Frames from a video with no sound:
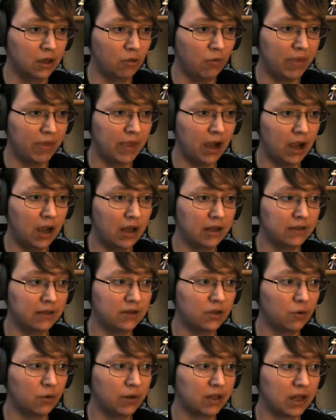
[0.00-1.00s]
When the
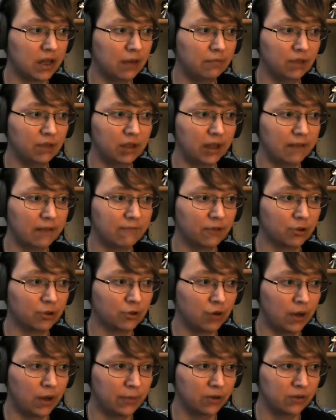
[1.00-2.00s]
Huns, who had come looking for
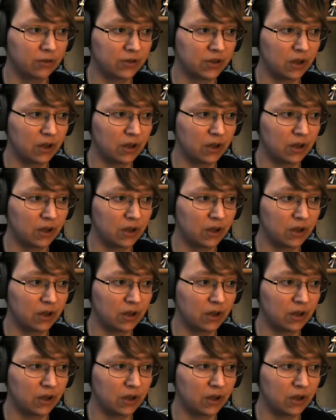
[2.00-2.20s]
trouble,